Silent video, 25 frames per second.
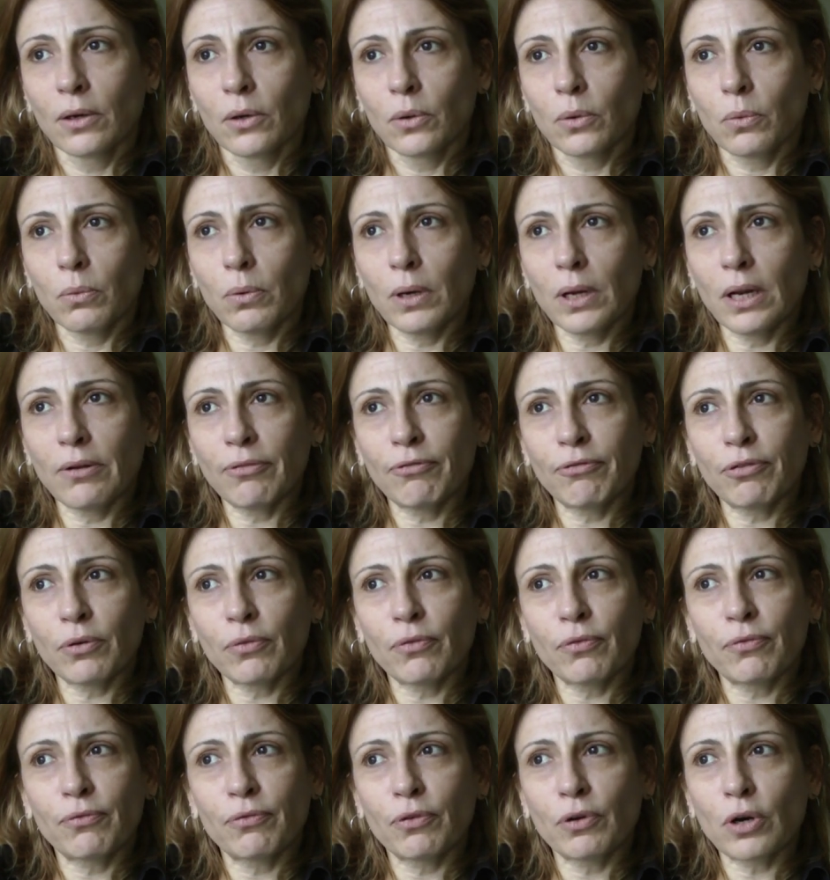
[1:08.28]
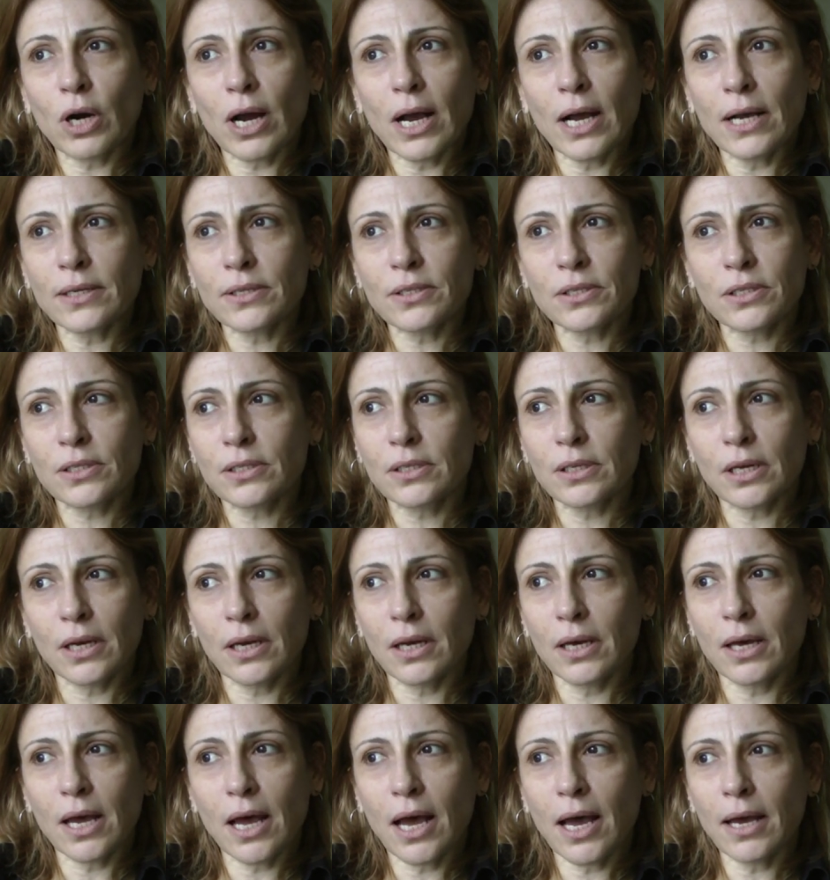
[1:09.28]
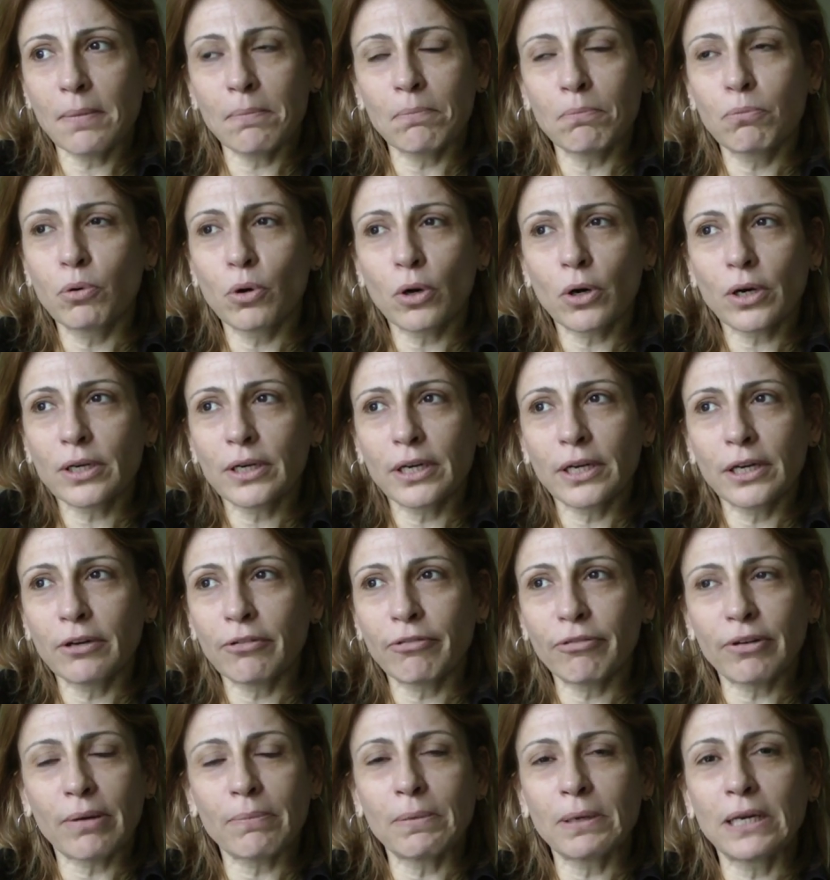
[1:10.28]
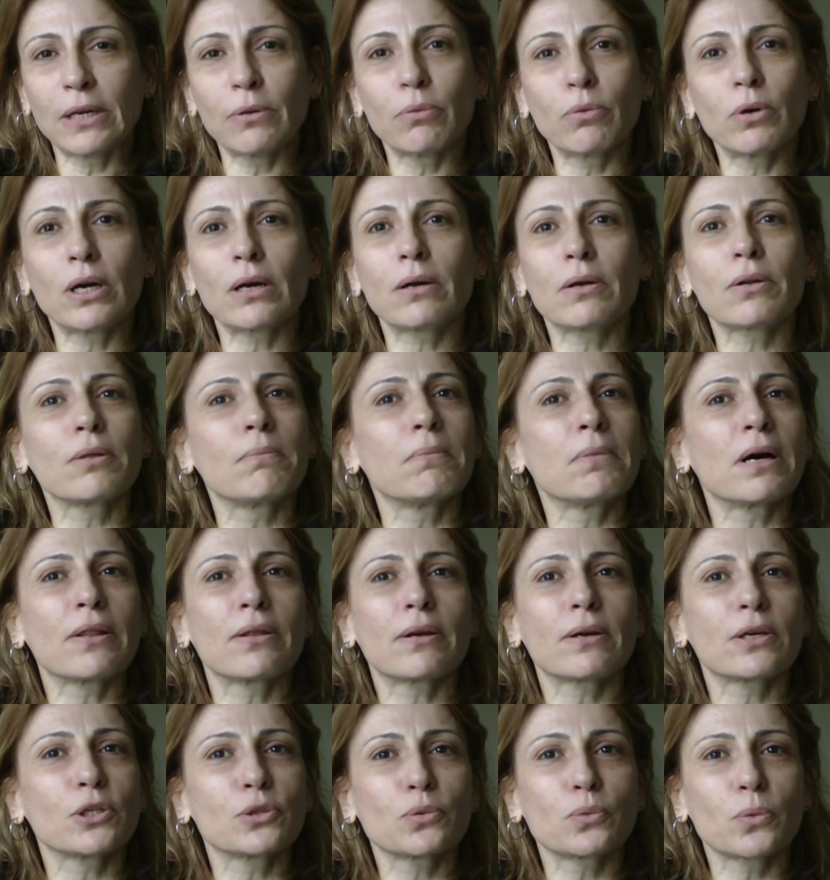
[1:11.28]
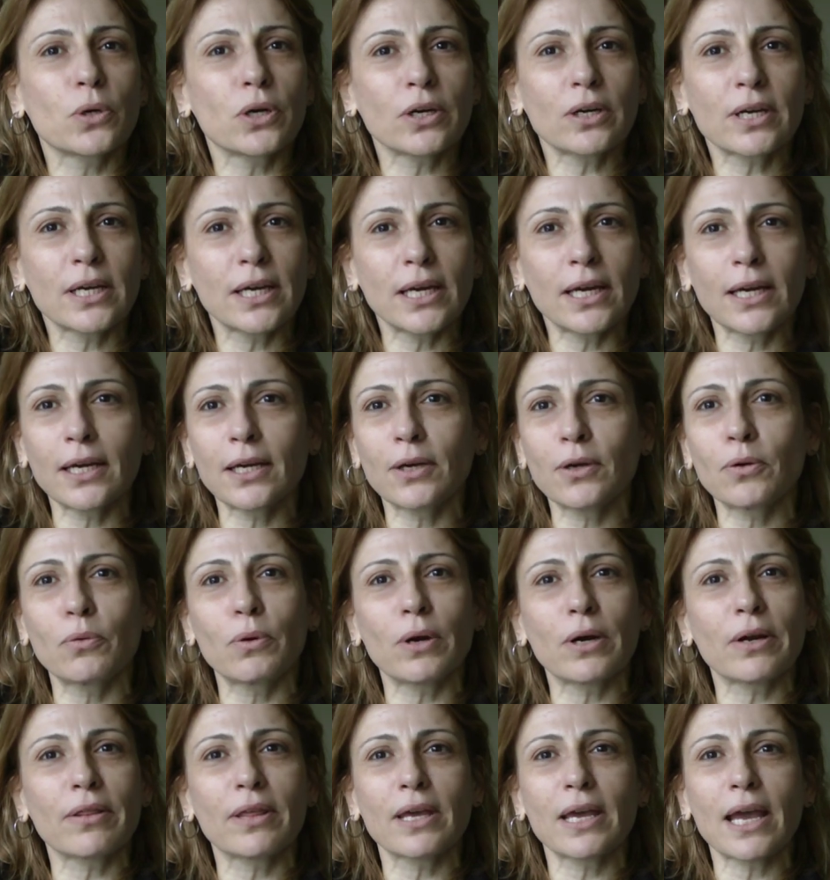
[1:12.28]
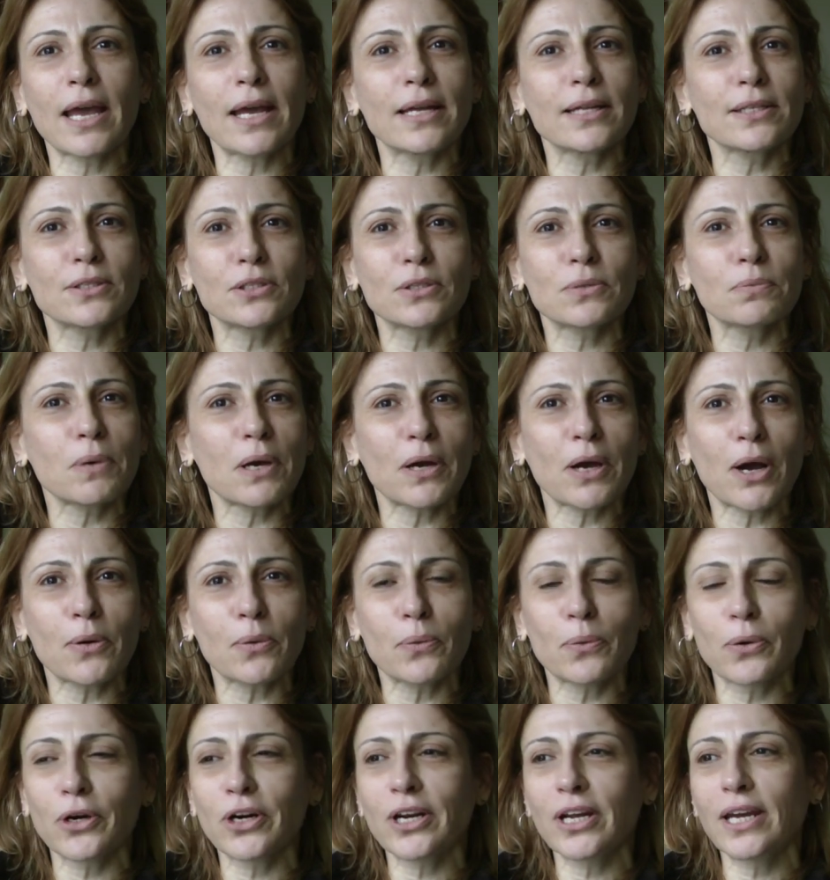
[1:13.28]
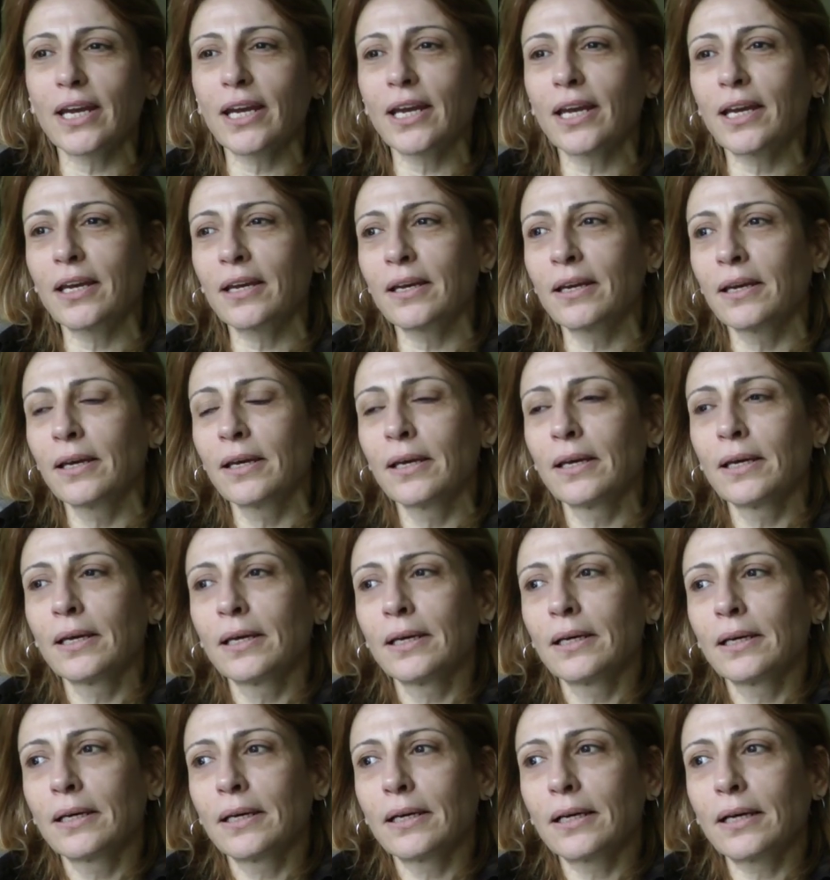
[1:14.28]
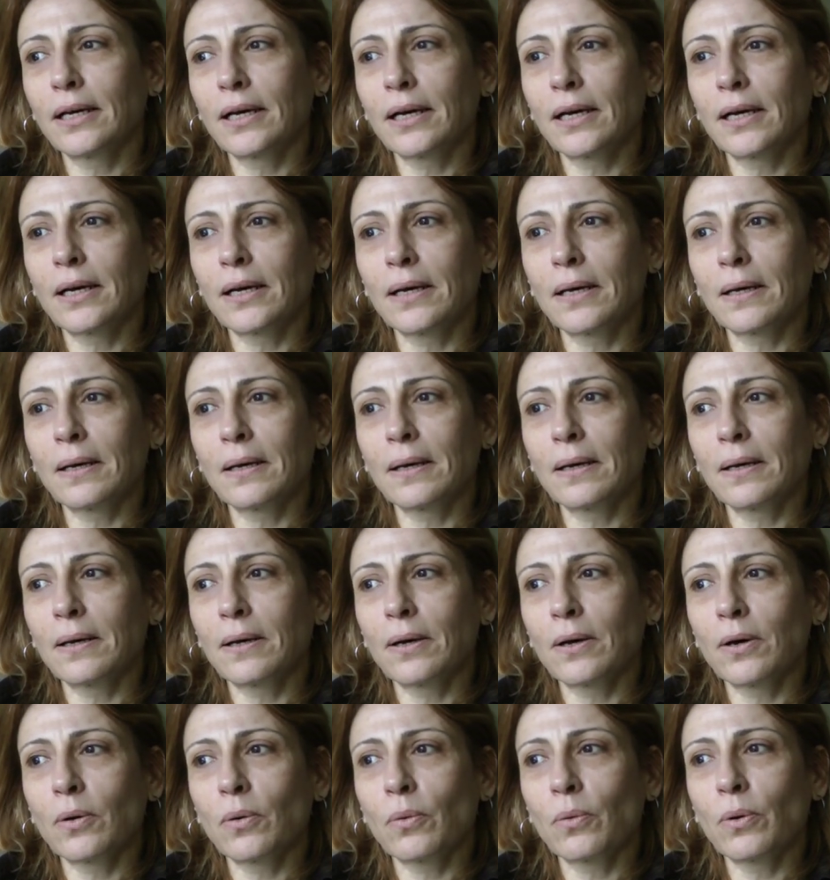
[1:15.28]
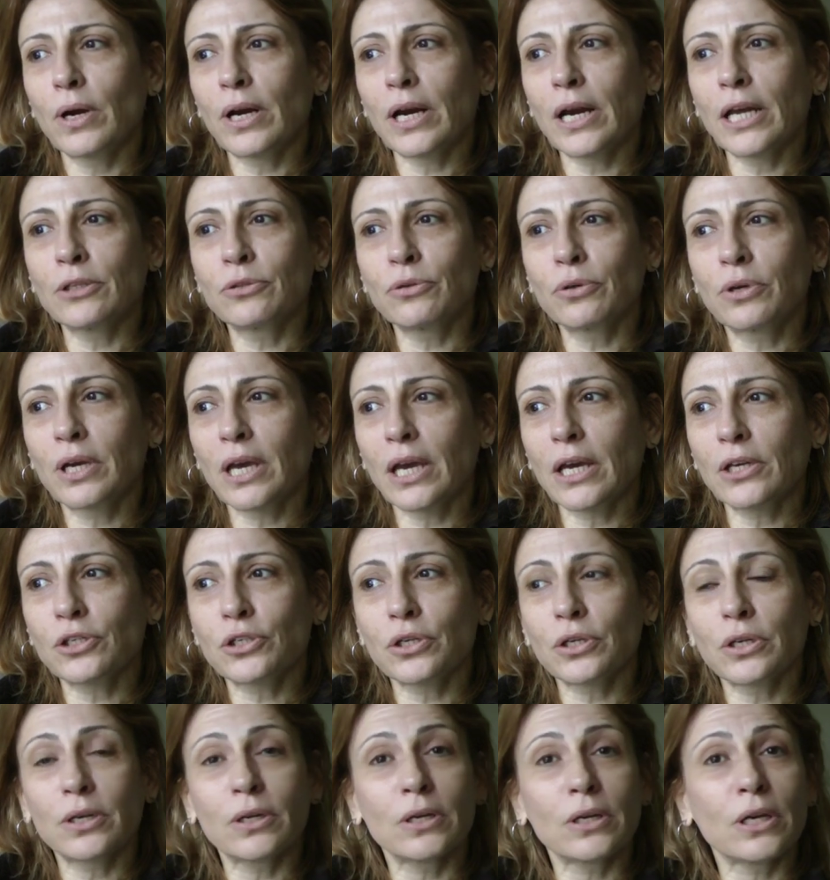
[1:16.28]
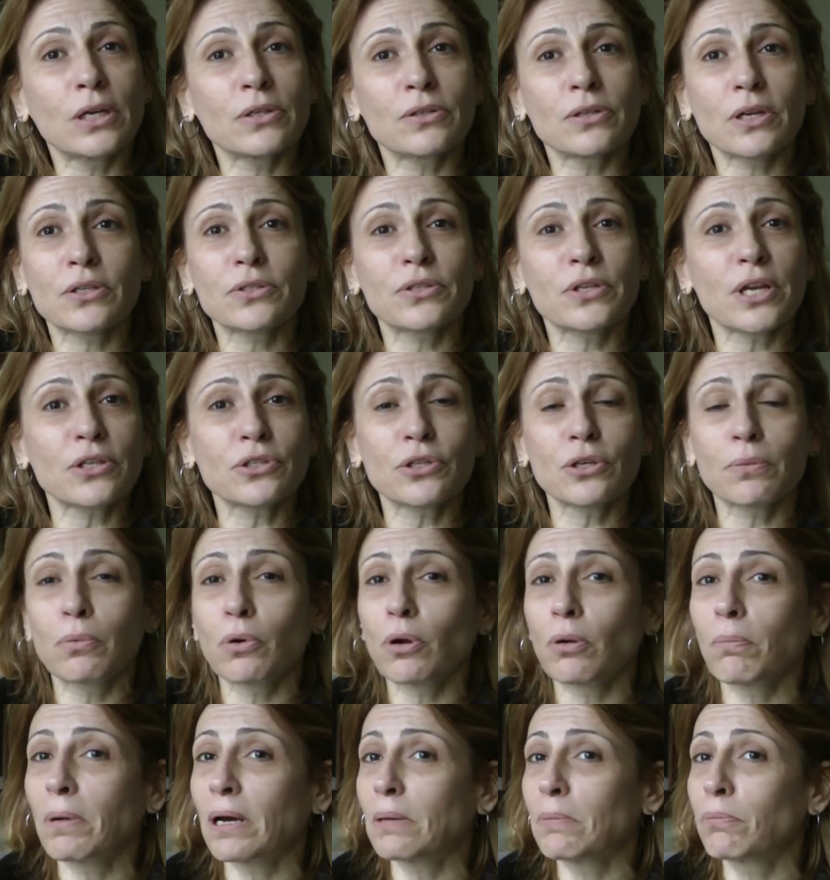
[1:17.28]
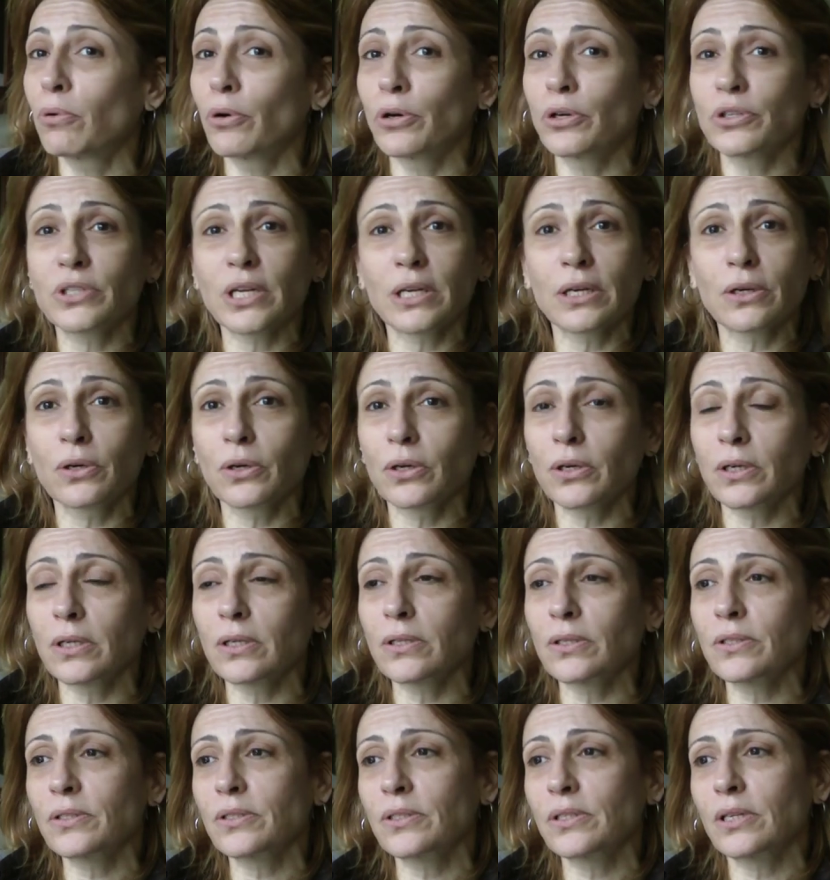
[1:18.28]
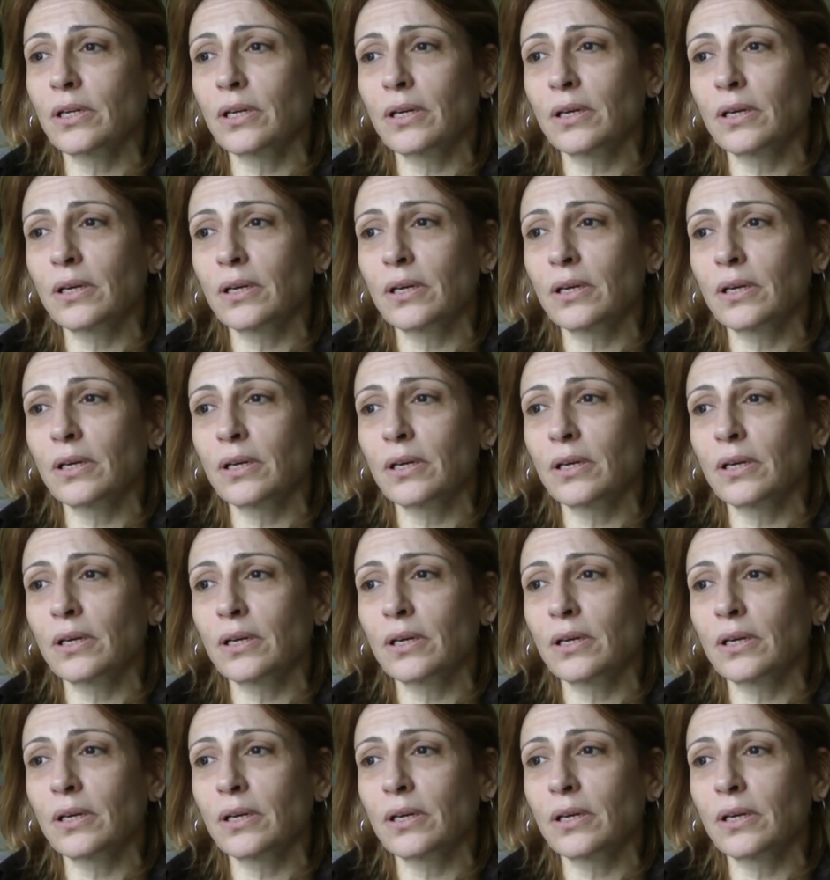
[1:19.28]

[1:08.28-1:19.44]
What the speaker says: Well, for us, I'm born in a family where the mother is working, where the aunts are working, where education is accessible by boys and girls.